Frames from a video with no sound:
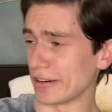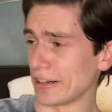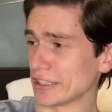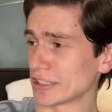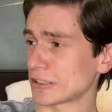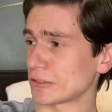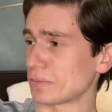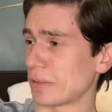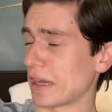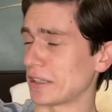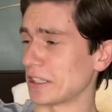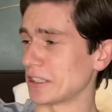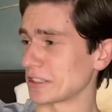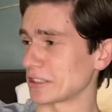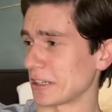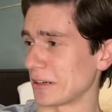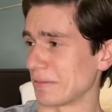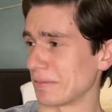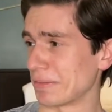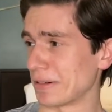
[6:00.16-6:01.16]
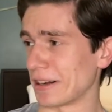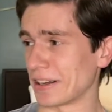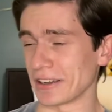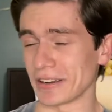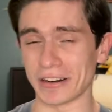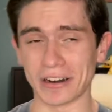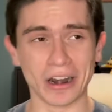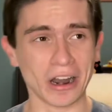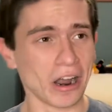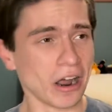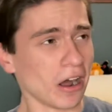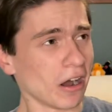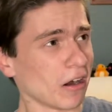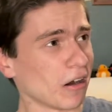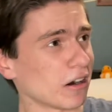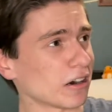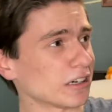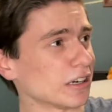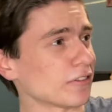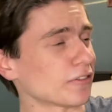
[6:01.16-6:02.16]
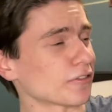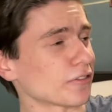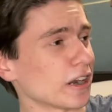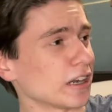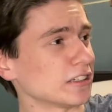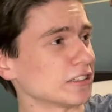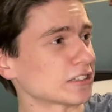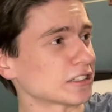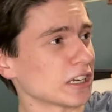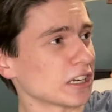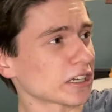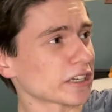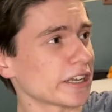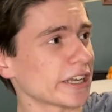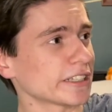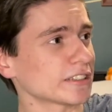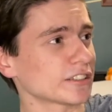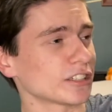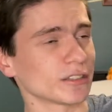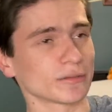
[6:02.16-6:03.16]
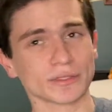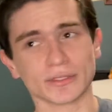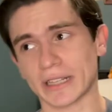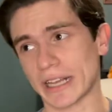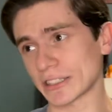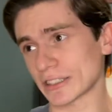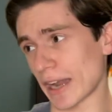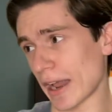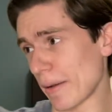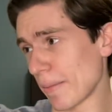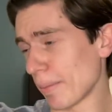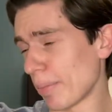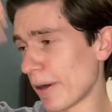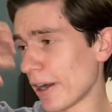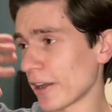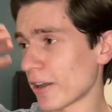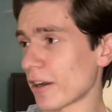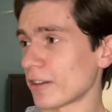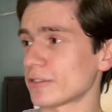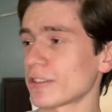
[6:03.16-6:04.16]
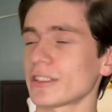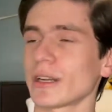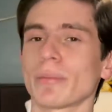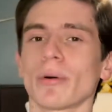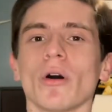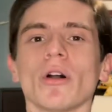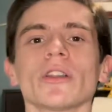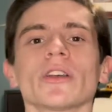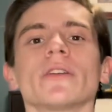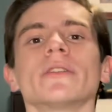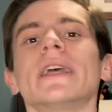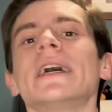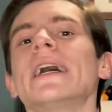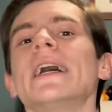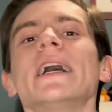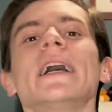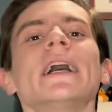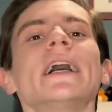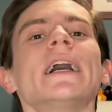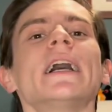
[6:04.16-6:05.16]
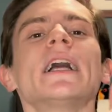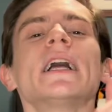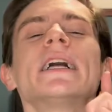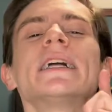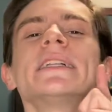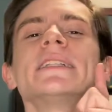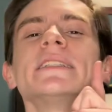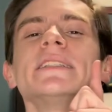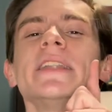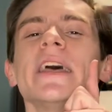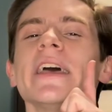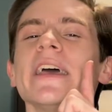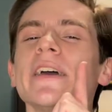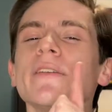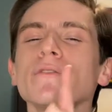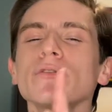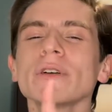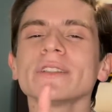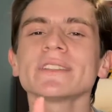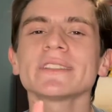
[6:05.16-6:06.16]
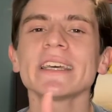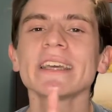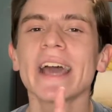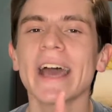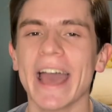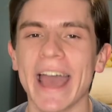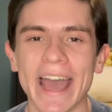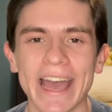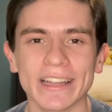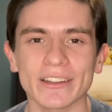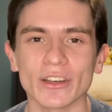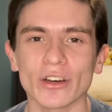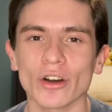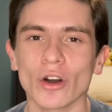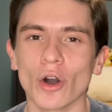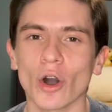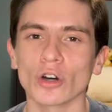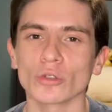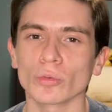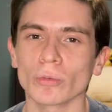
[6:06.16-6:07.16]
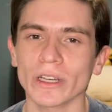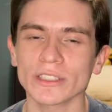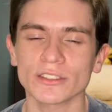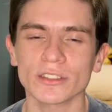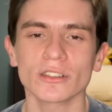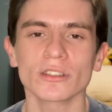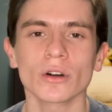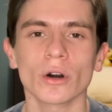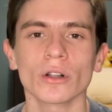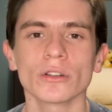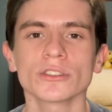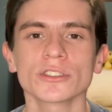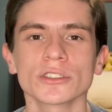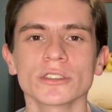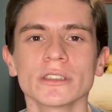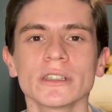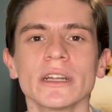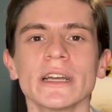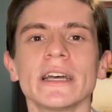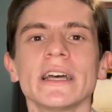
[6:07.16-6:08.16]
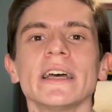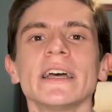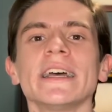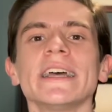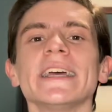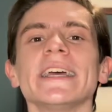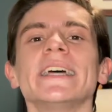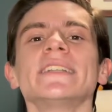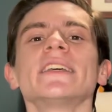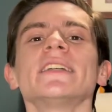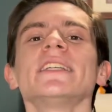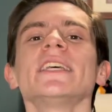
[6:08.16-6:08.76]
the Spanish Empire, or the French kingdom/empire under Napoleon? The influence they had on Western culture isn't